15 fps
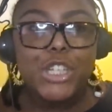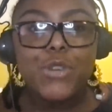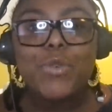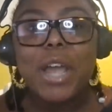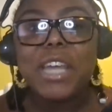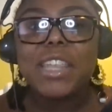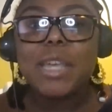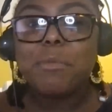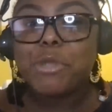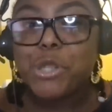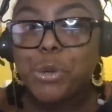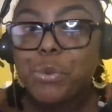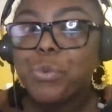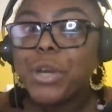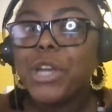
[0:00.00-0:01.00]
direct them
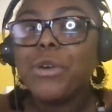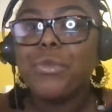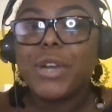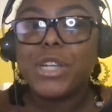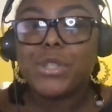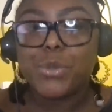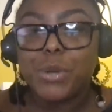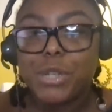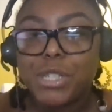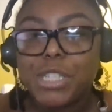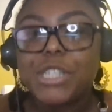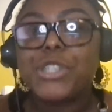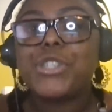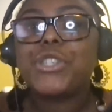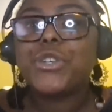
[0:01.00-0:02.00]
to real
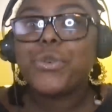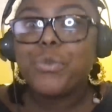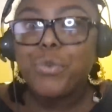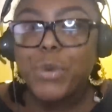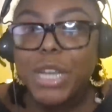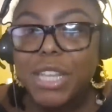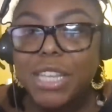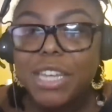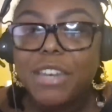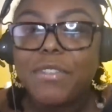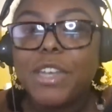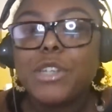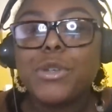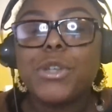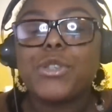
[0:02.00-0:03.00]
resources, to real
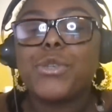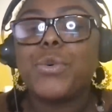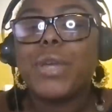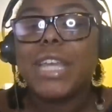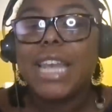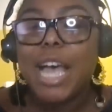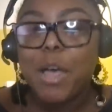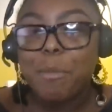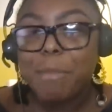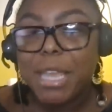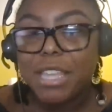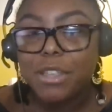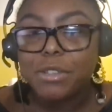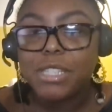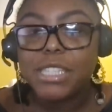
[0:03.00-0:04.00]
individuals who can help
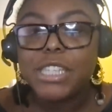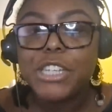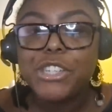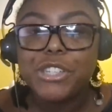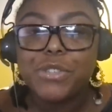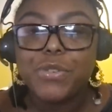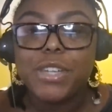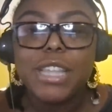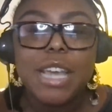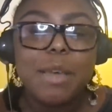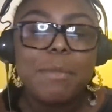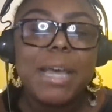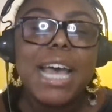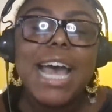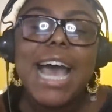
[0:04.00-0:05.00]
make those decisions for
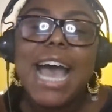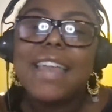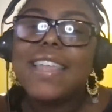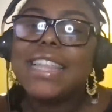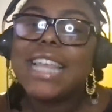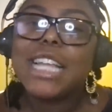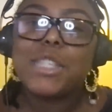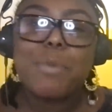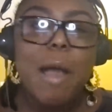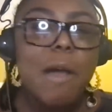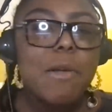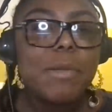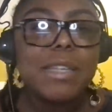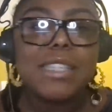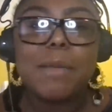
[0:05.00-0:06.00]
them, I think that's
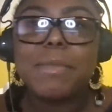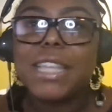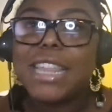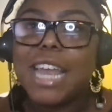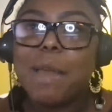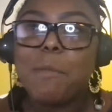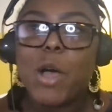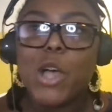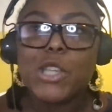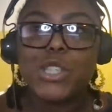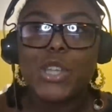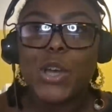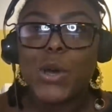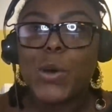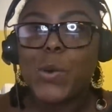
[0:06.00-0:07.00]
probably something that I'm
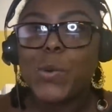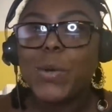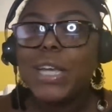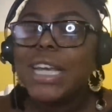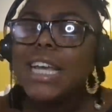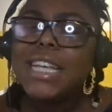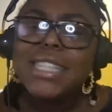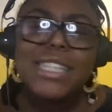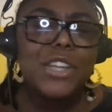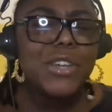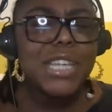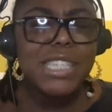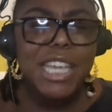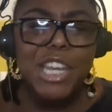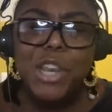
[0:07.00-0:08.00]
also still
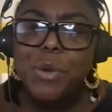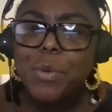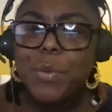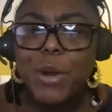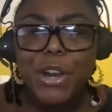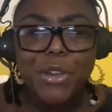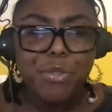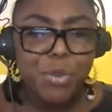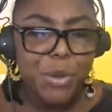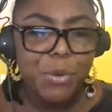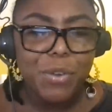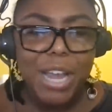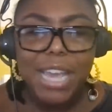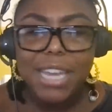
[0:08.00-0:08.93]
continuing to work through,